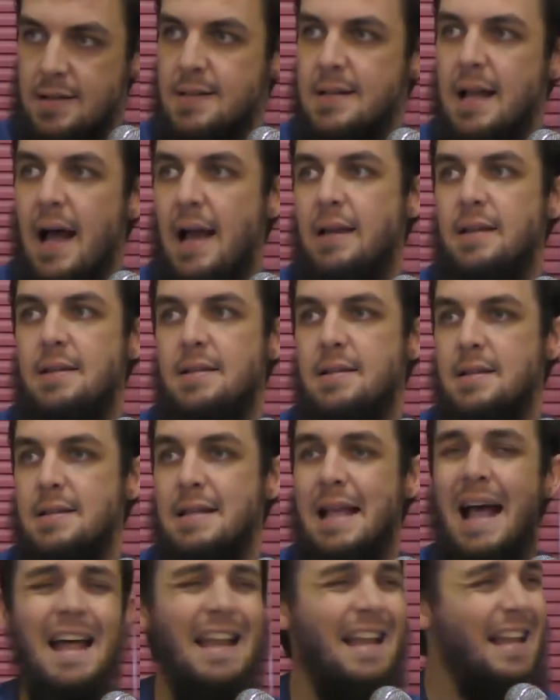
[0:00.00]

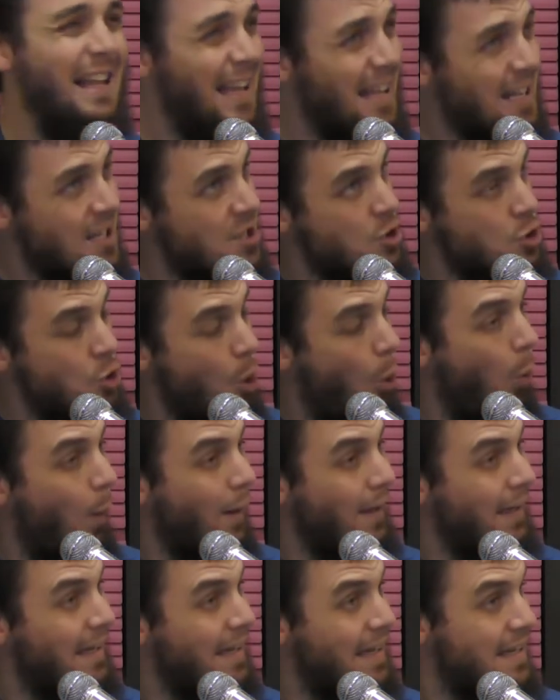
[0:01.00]
sciences. At least know
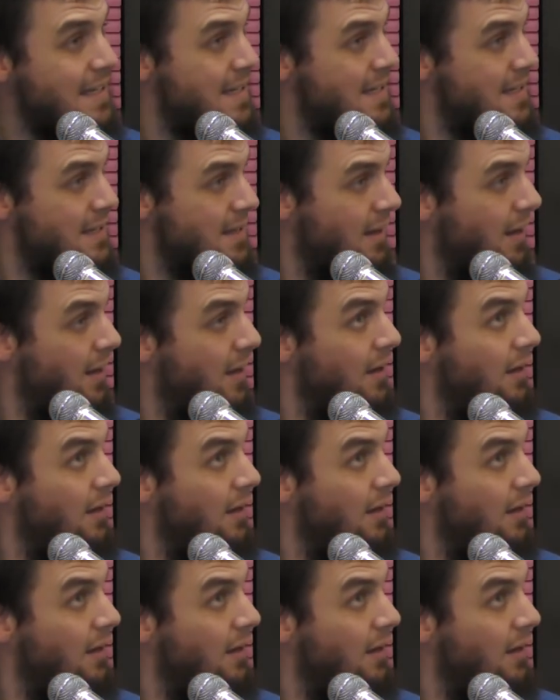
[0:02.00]
what it is.